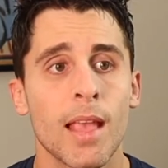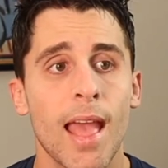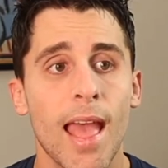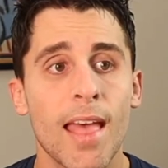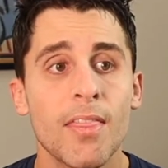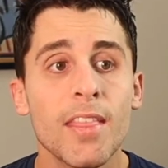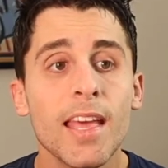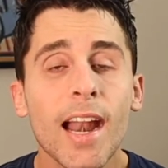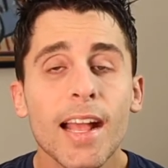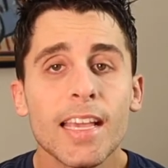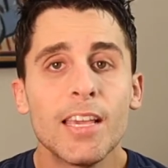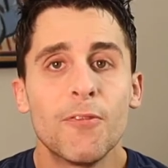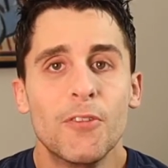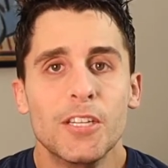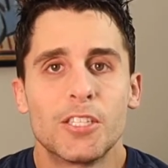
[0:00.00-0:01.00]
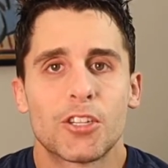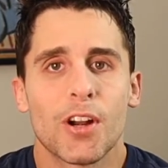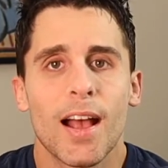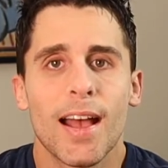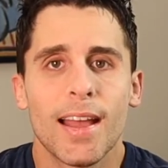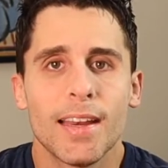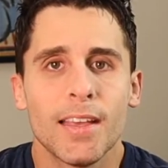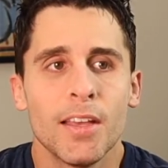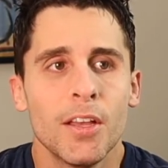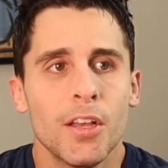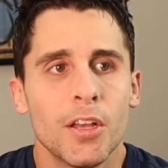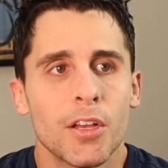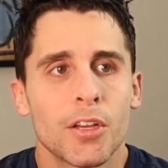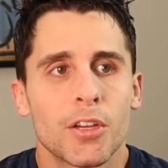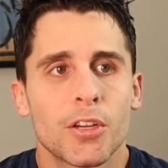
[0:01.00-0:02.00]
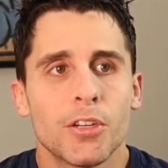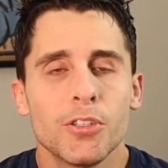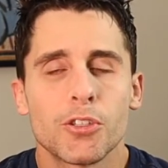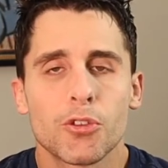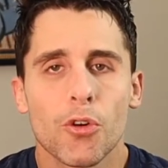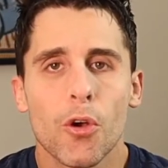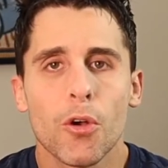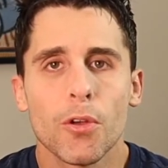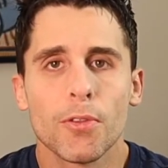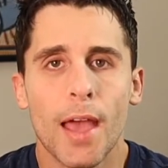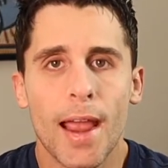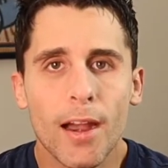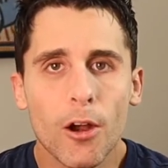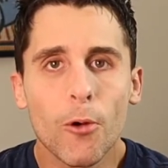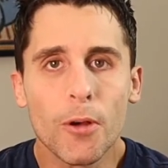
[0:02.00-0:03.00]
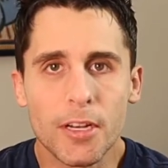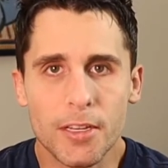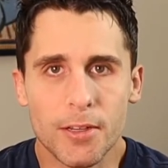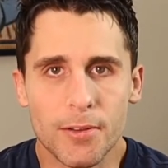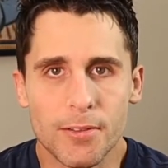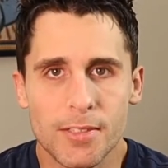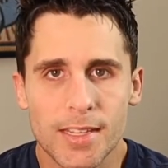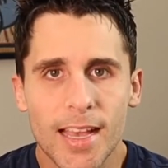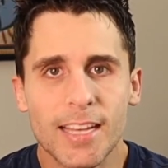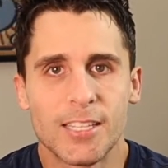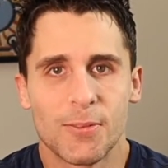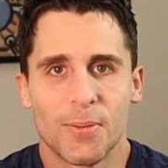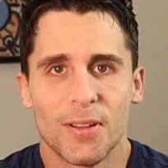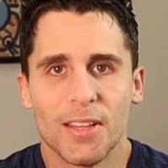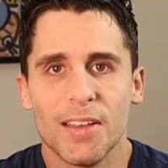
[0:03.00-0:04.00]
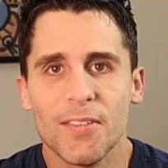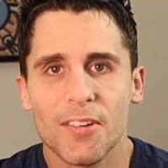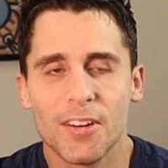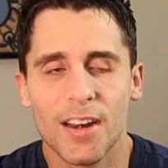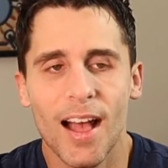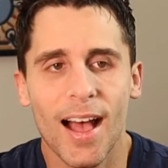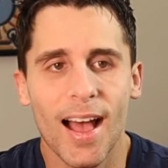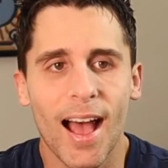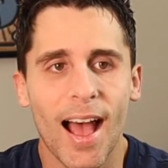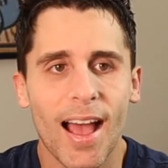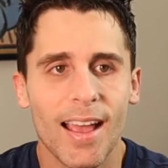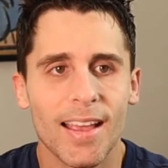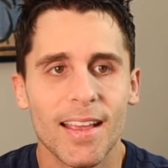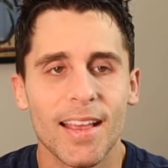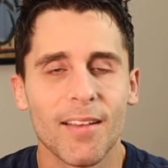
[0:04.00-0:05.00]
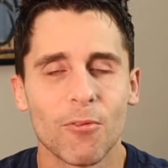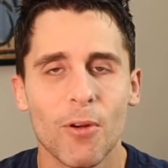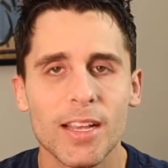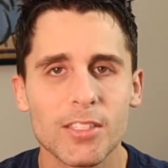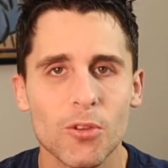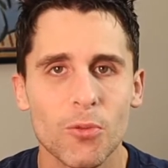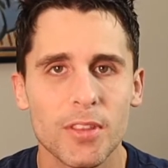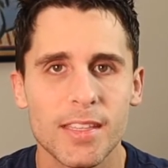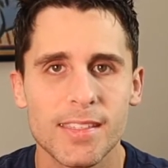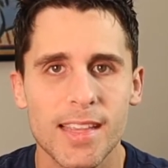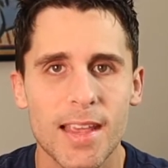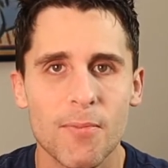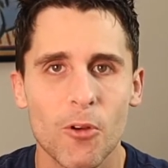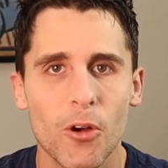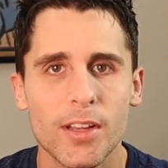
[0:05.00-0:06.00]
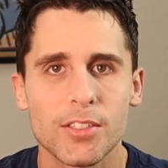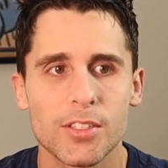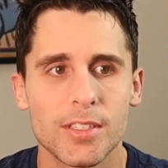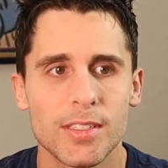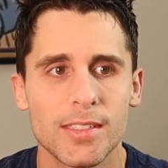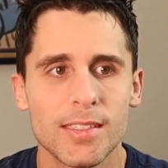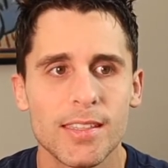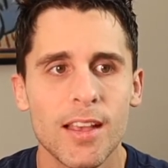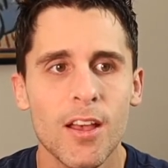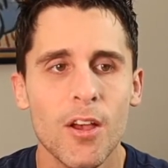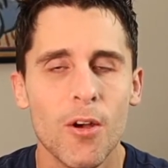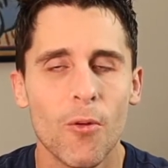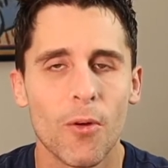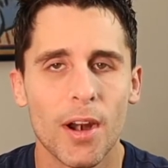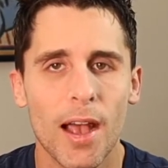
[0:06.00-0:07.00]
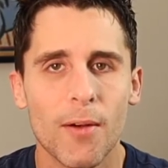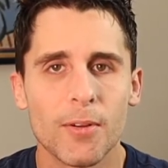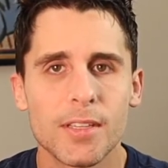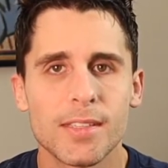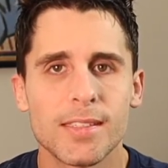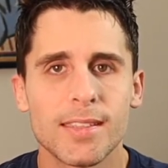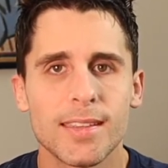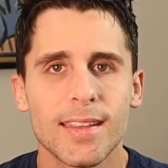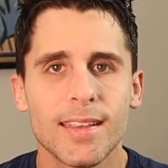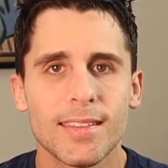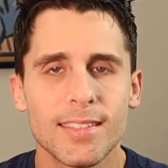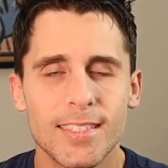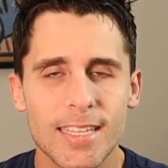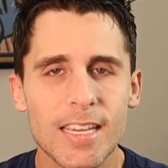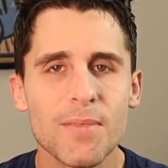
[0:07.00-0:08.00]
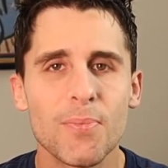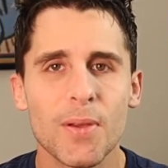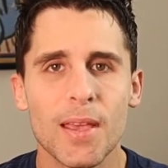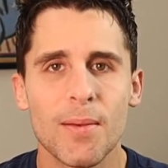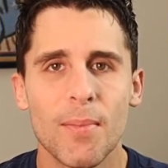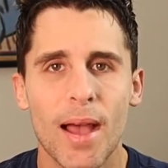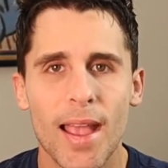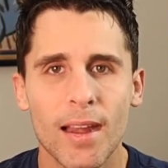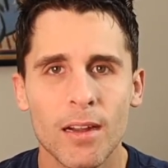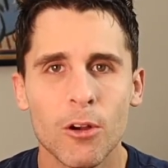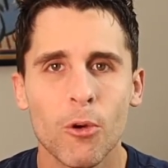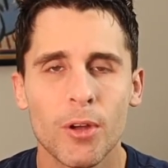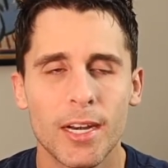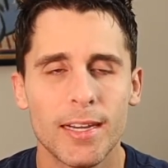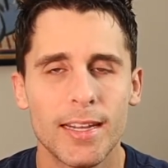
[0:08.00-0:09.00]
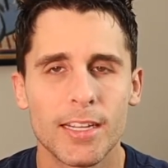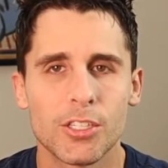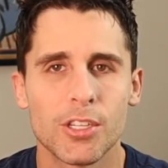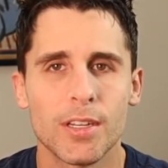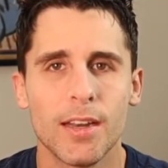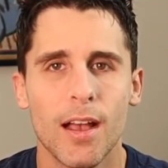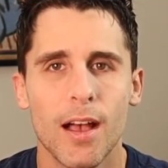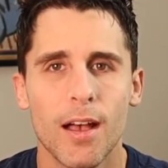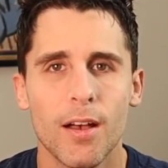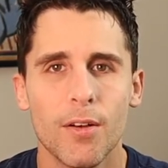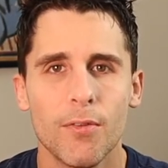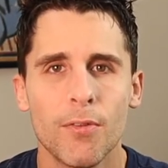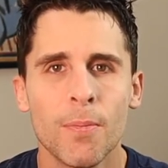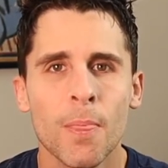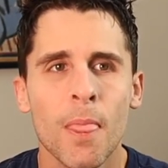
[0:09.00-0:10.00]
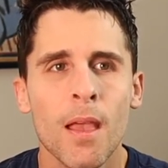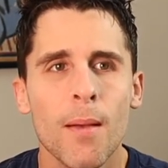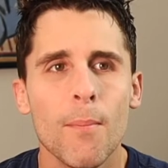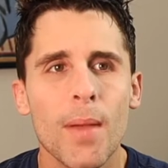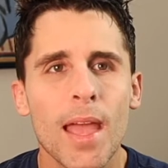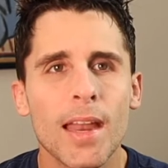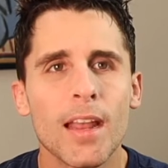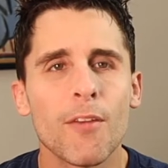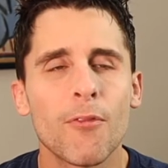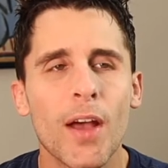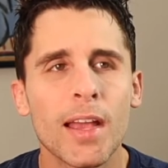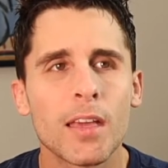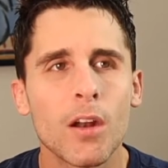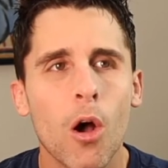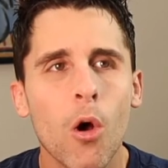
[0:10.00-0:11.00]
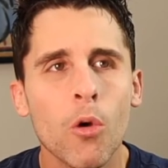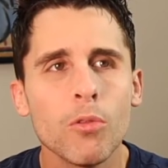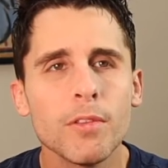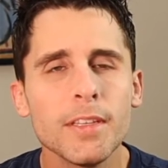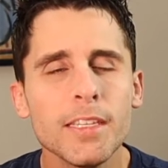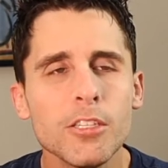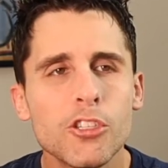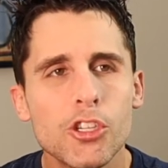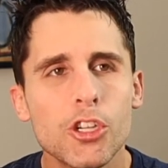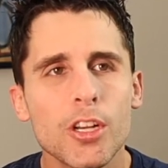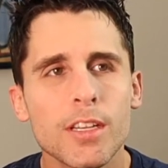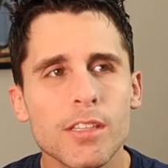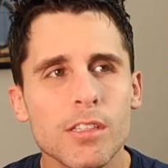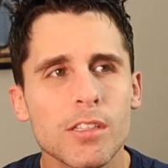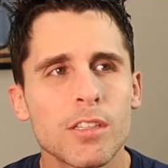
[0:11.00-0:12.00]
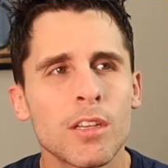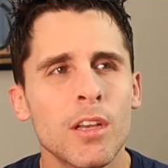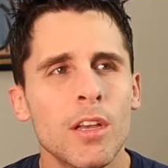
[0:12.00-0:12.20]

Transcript: And then I even tried controlled heroin use. Yes, believe it or not, I wrestled with the same questions when I was deep in my heroin addiction of, man, if I could only just